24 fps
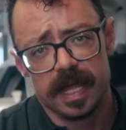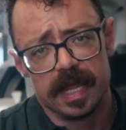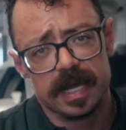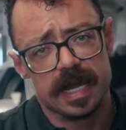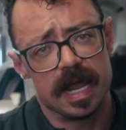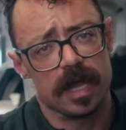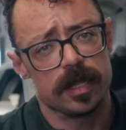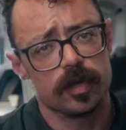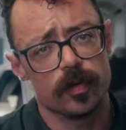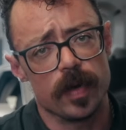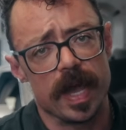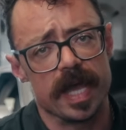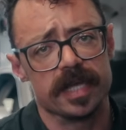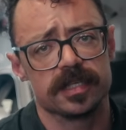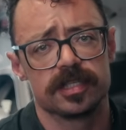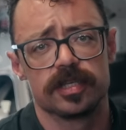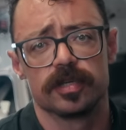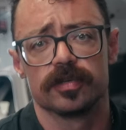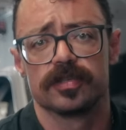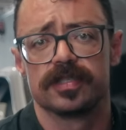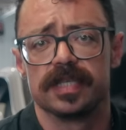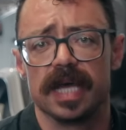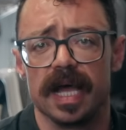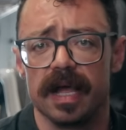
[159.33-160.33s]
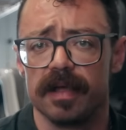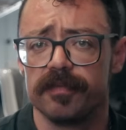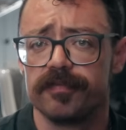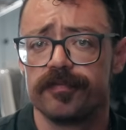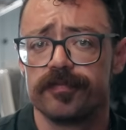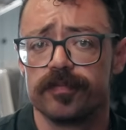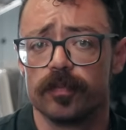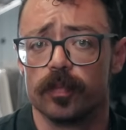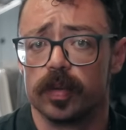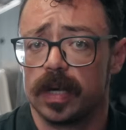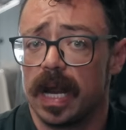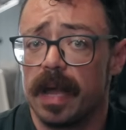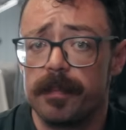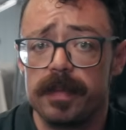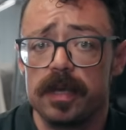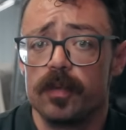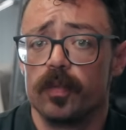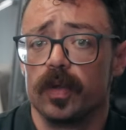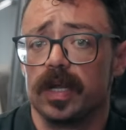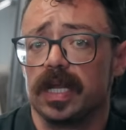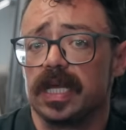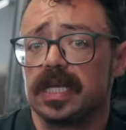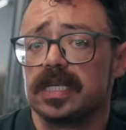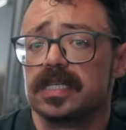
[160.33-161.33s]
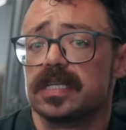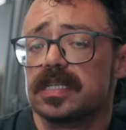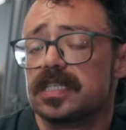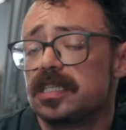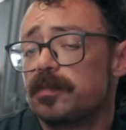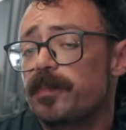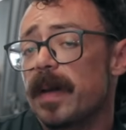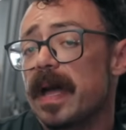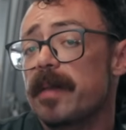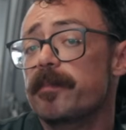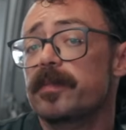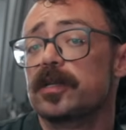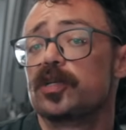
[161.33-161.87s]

Now you ask yourself, would I be willing to spend